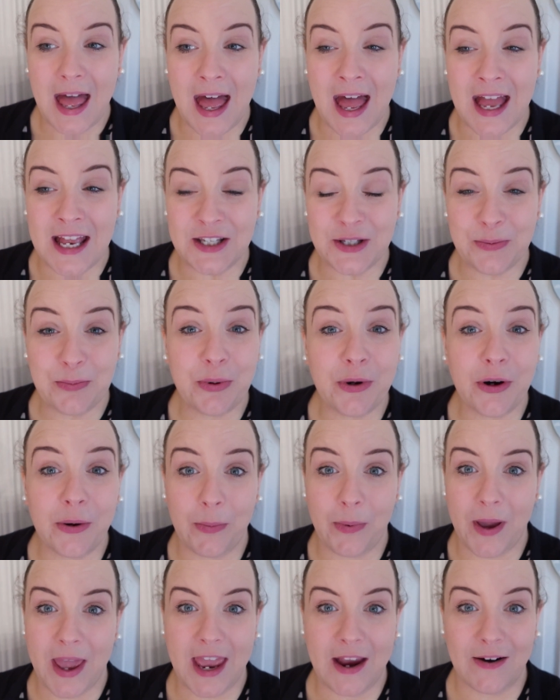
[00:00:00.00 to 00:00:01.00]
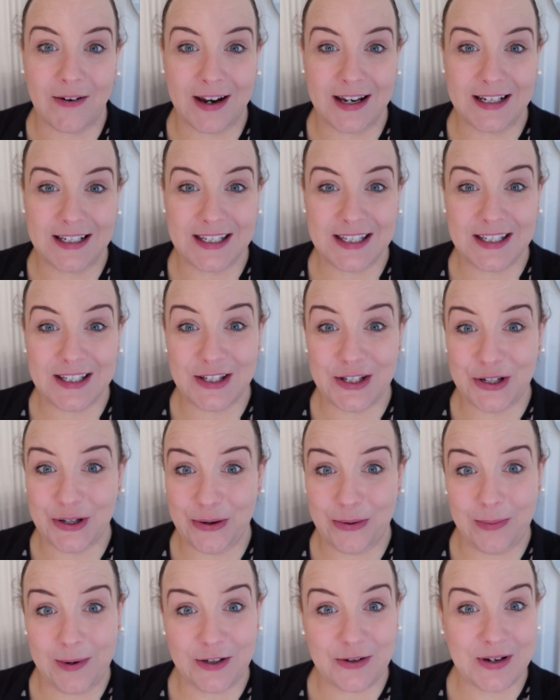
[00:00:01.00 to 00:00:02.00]
and prepare it
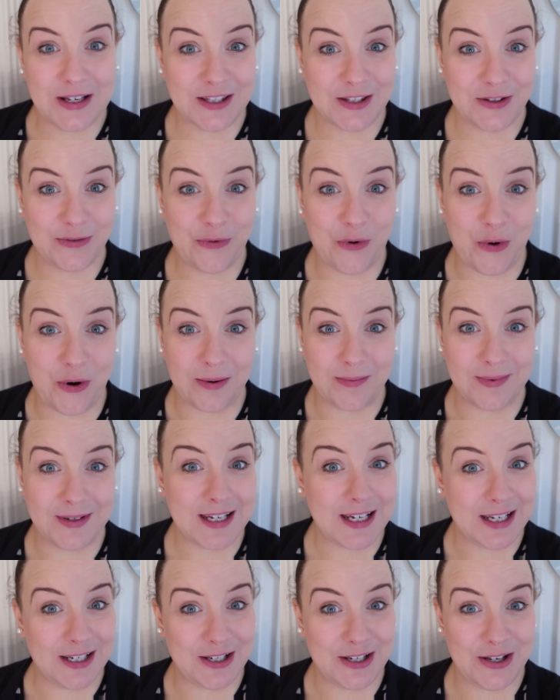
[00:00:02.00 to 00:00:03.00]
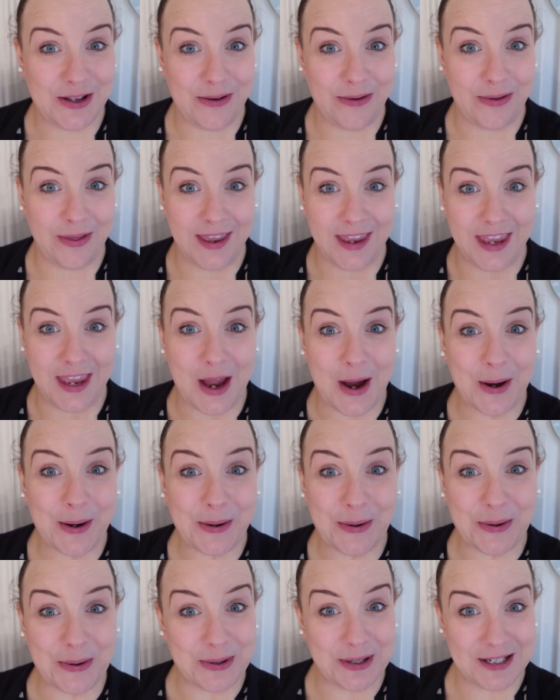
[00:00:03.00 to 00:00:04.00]
to be transformed into the
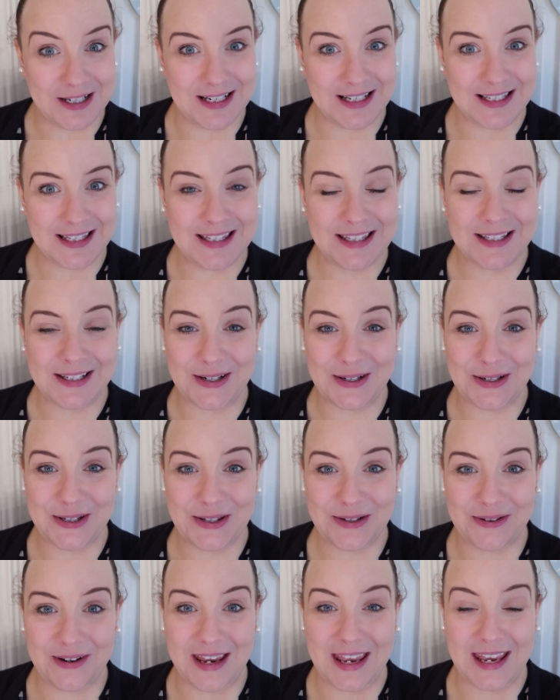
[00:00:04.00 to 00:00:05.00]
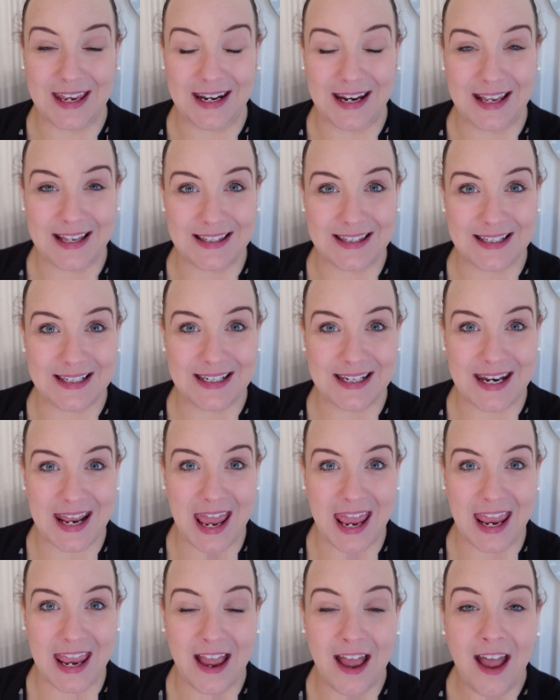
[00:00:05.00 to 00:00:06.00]
gorgeous nursery it is
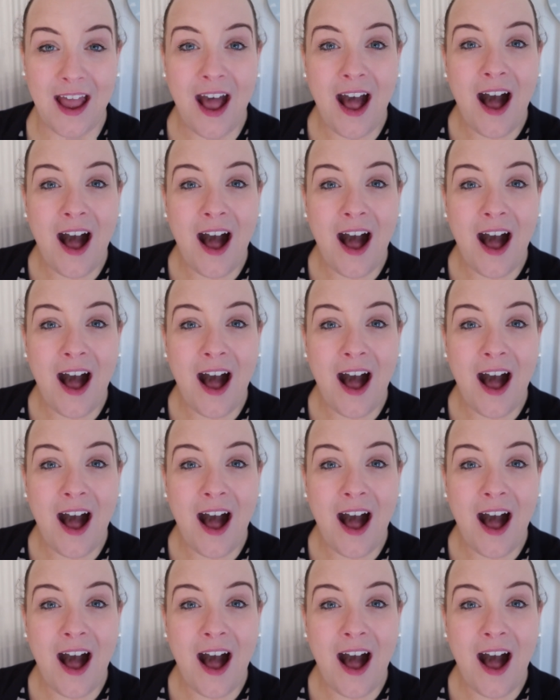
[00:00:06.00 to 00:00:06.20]
today.